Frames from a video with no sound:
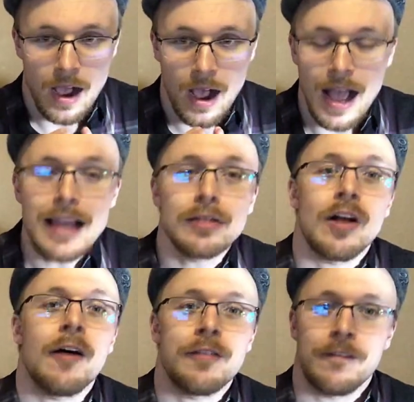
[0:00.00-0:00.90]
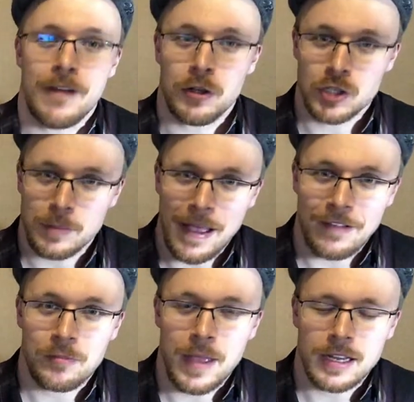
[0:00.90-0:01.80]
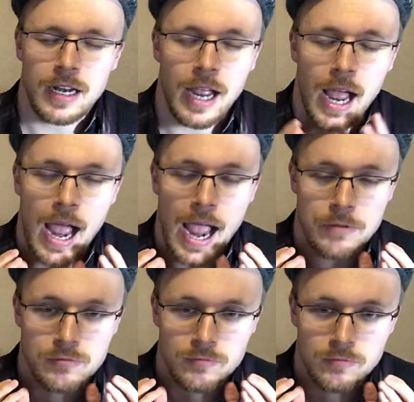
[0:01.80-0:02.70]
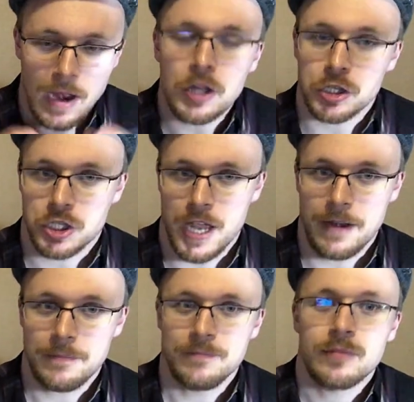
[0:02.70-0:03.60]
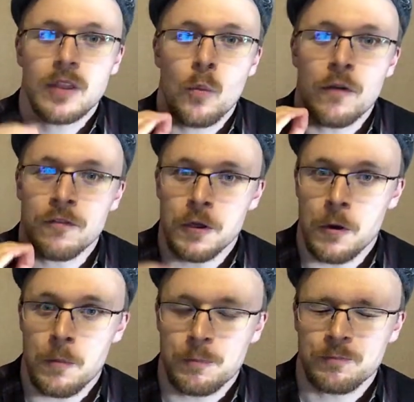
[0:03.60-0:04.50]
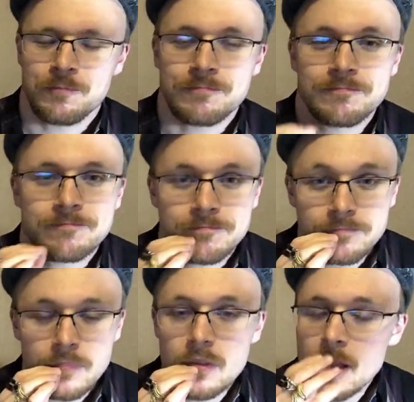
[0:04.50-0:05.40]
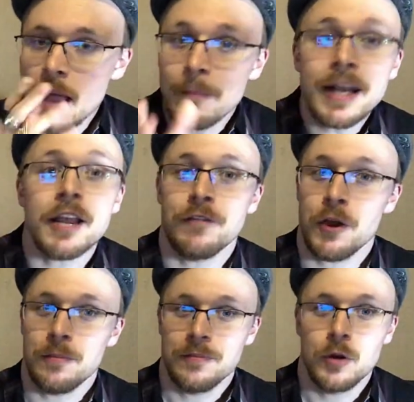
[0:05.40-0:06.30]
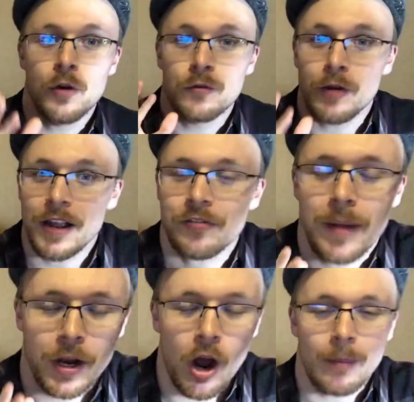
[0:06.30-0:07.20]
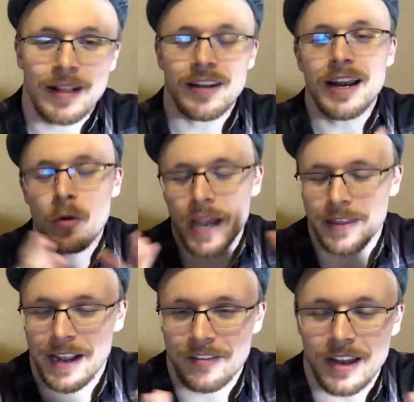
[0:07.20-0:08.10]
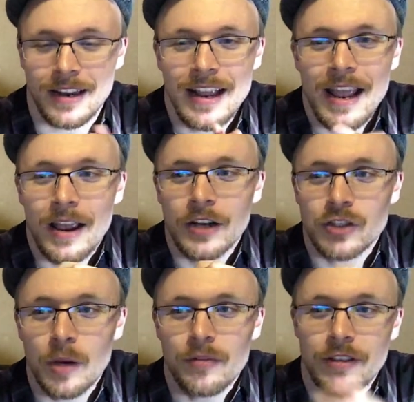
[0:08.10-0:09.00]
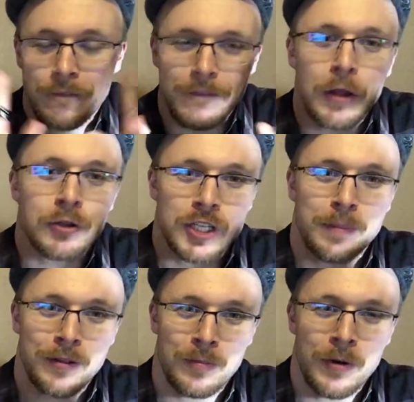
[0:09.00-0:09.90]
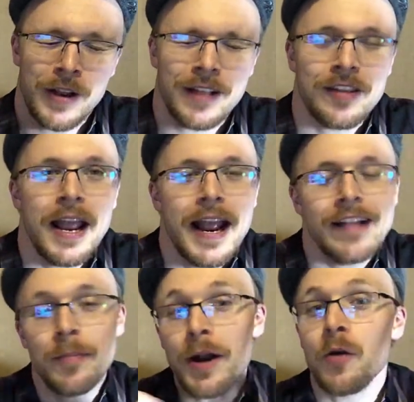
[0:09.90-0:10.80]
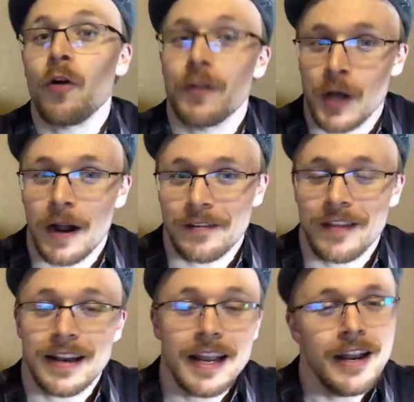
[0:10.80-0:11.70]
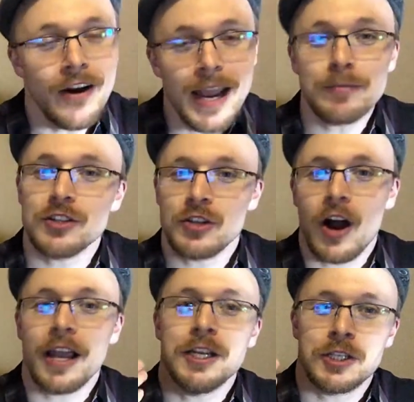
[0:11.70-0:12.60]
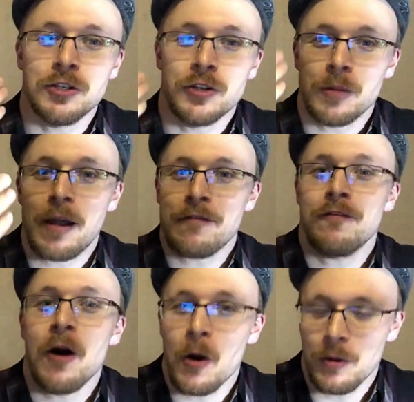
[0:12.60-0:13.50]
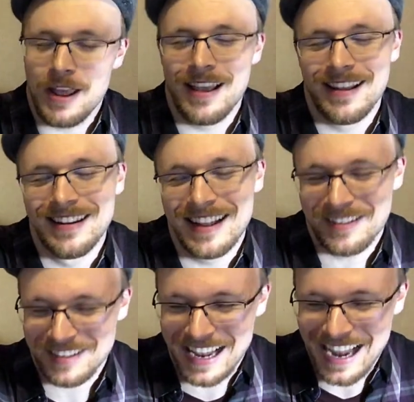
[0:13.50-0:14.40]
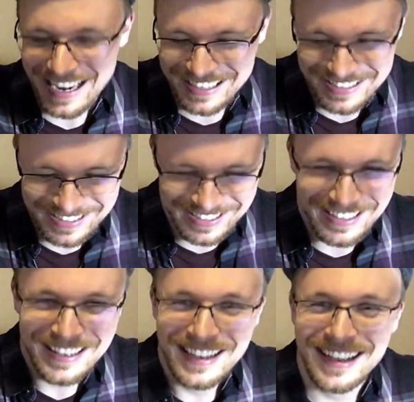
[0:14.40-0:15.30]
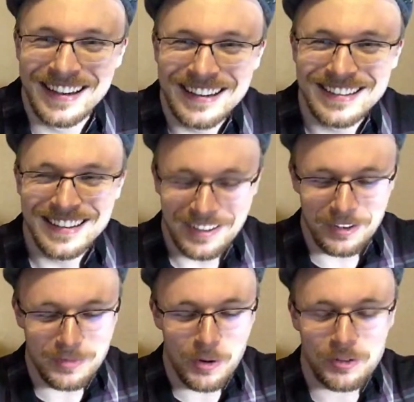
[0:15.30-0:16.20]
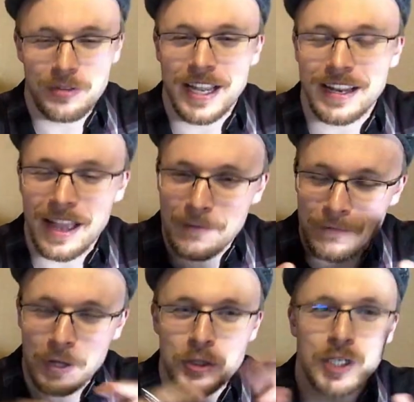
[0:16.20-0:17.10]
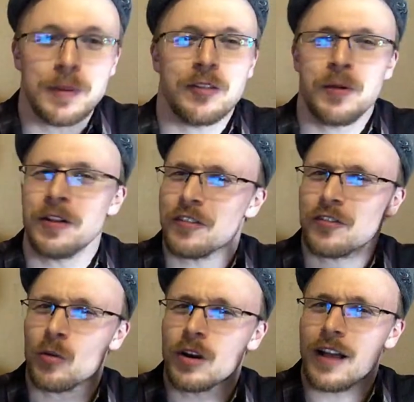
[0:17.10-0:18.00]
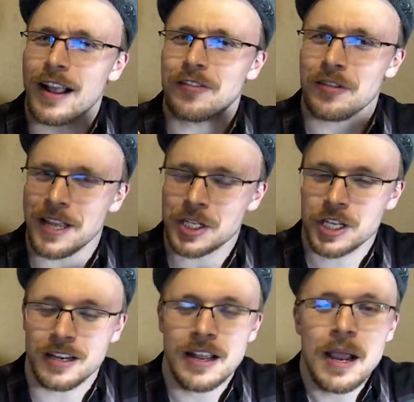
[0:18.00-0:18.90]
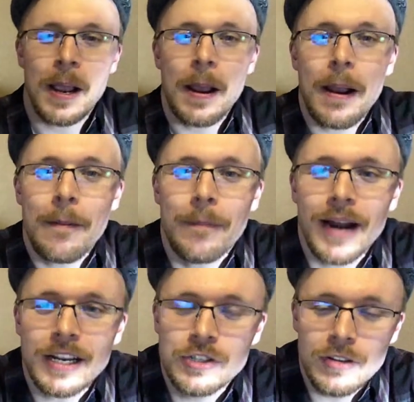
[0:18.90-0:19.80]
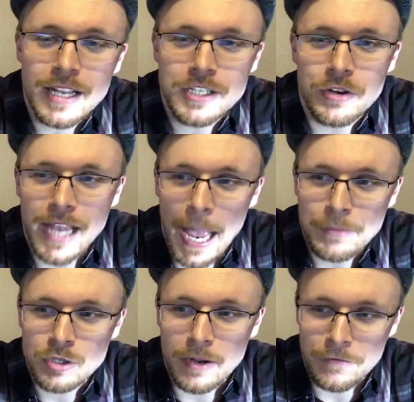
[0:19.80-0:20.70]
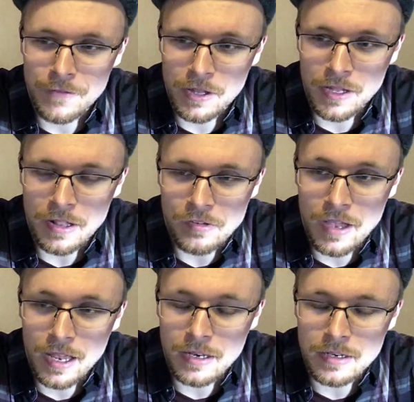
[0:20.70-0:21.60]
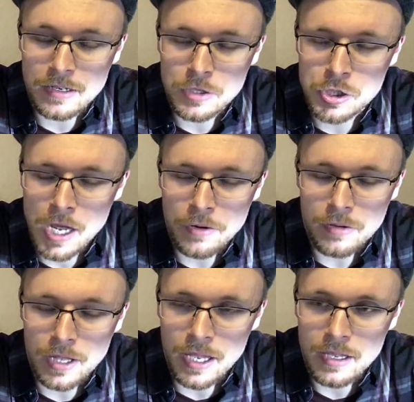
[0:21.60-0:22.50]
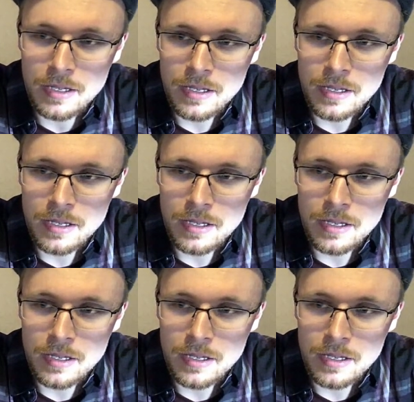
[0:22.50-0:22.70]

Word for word: I love the fellowship aspect. I relish it with you. Many of you who have graced my comments. I know, again, like I said, in terms of the fellowship experience, it's been unorthodox in that here I am just talking to, you know, my phone. In this case. So it's more so like a fellowship experience in sort of isolation. But I do like to, you know, capture my feelings and generally